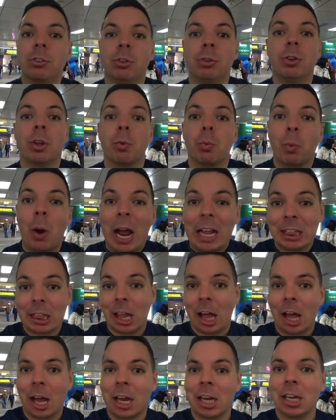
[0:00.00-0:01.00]
to the red
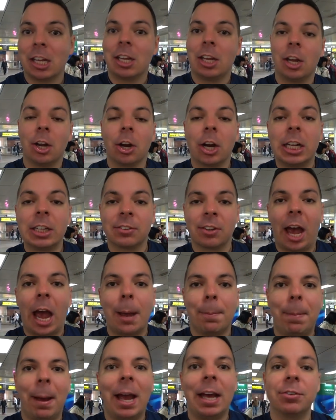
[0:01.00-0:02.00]
line here in
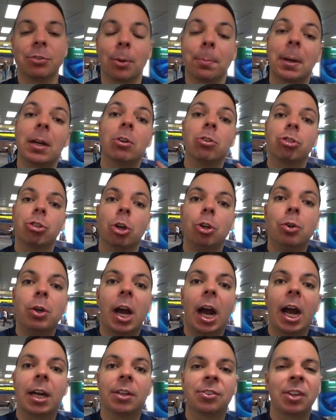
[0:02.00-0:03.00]
Taipei. So I'm gonna show you
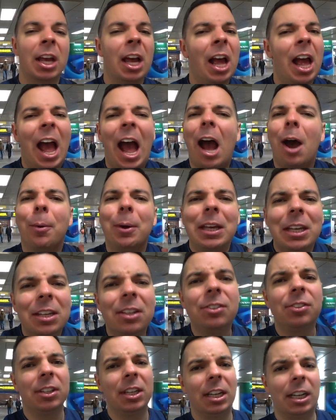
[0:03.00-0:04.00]
guys how
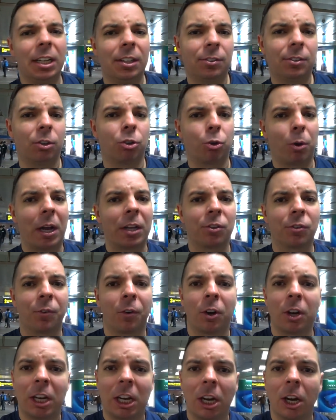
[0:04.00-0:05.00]
easy it is to
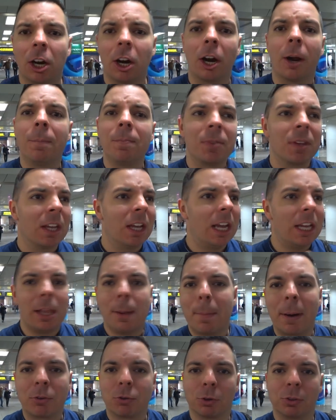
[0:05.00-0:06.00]
transfer here in
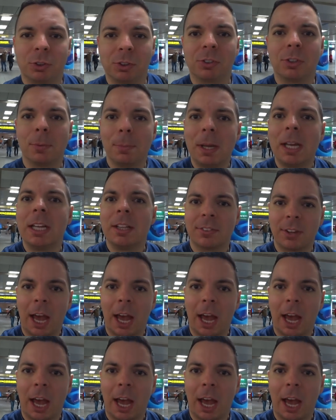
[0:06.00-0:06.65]
the metro system in